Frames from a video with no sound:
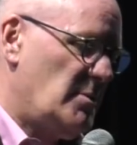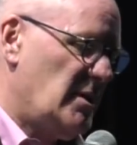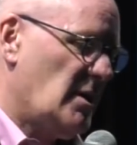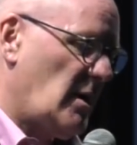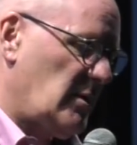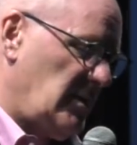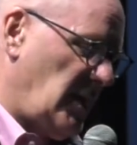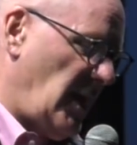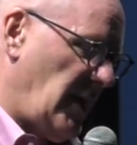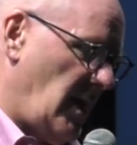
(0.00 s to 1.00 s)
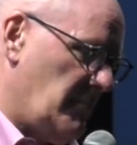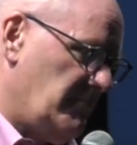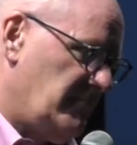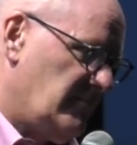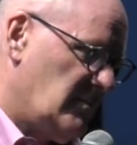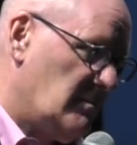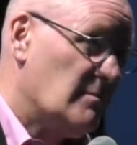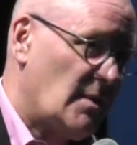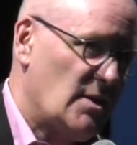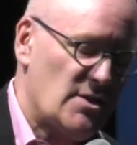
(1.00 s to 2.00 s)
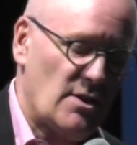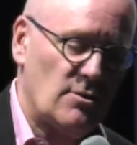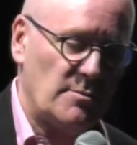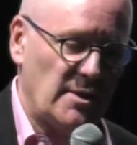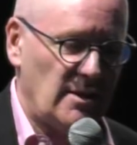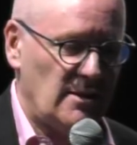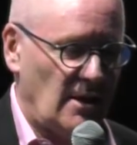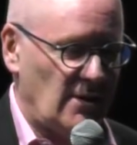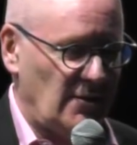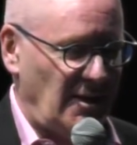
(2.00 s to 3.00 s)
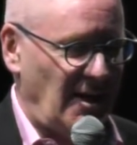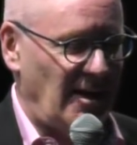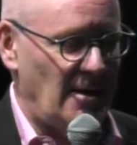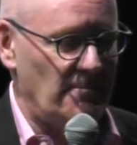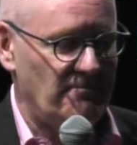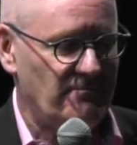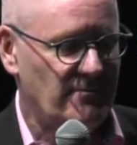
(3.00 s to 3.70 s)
to be younger than I am, considerably younger than I am.